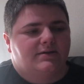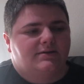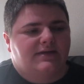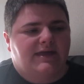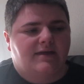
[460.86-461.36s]

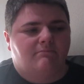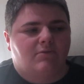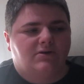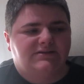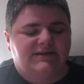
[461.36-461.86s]
can't
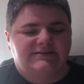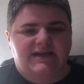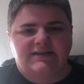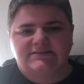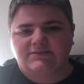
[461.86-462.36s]

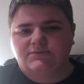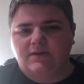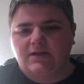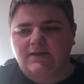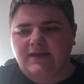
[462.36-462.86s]
multitask as
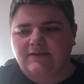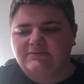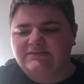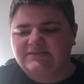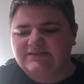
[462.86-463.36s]
well, and I
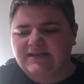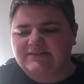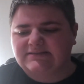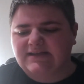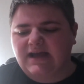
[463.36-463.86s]
wouldn't say
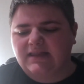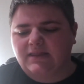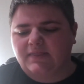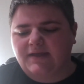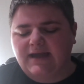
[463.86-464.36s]
it's
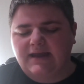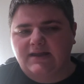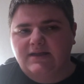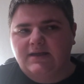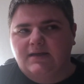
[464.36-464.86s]
not that,
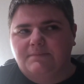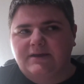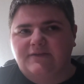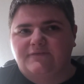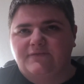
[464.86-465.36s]
but
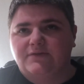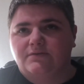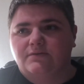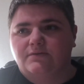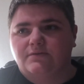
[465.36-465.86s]
I
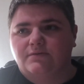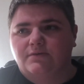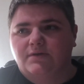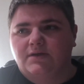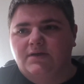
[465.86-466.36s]

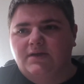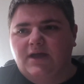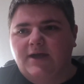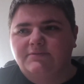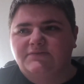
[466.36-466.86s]

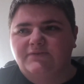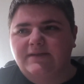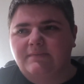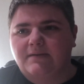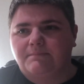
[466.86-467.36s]
almost feel like
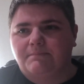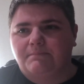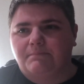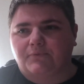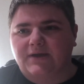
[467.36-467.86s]
my
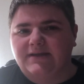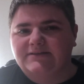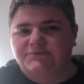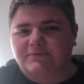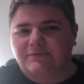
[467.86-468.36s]
brain
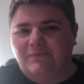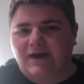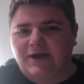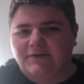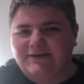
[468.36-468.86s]
is
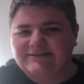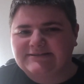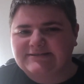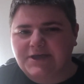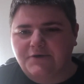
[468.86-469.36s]
rewiring
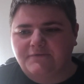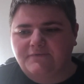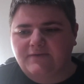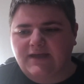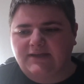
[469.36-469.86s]

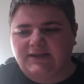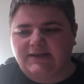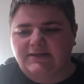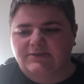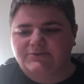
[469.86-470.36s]
itself, and like
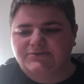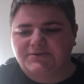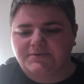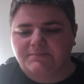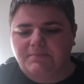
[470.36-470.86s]

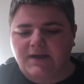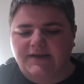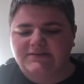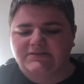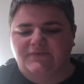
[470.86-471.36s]
certain
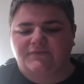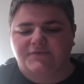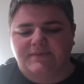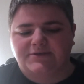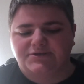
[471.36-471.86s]
pockets of
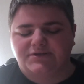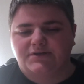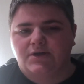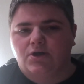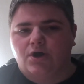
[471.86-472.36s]
information
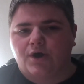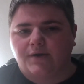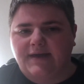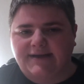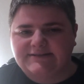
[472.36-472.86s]
are
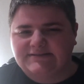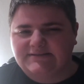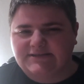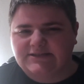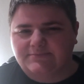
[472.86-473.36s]
not as
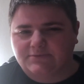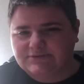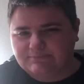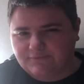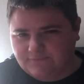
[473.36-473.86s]
accessible as
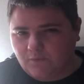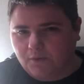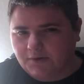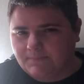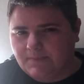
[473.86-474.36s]

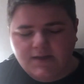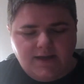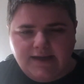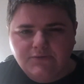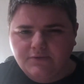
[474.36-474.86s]
before.
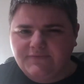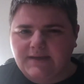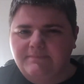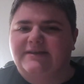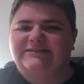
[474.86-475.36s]
I don't know if
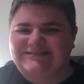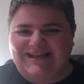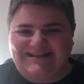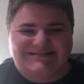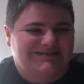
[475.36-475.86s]
that makes
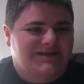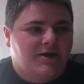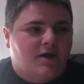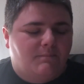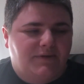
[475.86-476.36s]
sense,
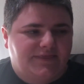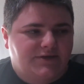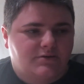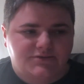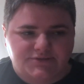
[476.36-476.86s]
but
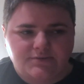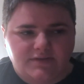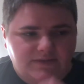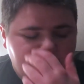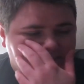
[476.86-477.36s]
there are
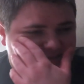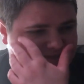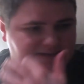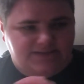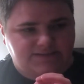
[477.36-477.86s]
certain things
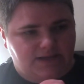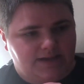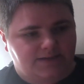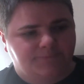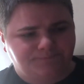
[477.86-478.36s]
that it's like